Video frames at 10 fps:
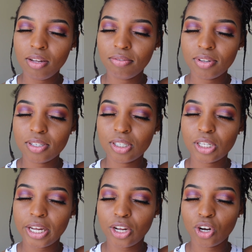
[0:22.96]
This is
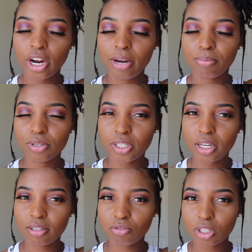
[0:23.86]
a great
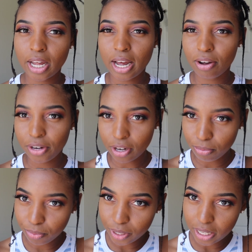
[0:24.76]
protective style and
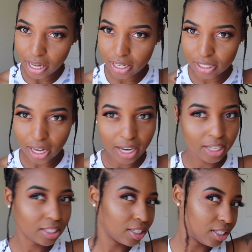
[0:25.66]
I'm really
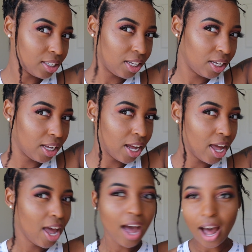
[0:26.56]
excited to see
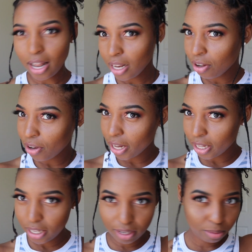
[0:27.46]
how long I
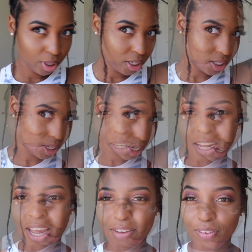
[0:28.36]
can keep these in.
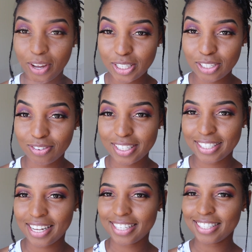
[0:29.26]
If you're
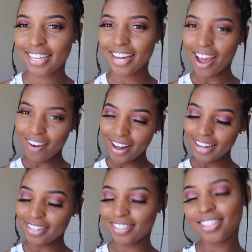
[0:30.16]
interested in seeing how
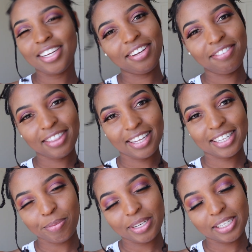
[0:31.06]
I achieve
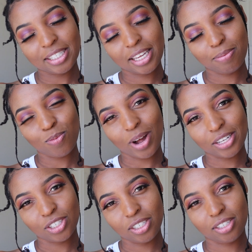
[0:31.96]
these, please keep
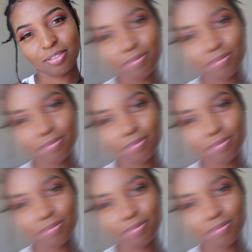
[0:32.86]
watching.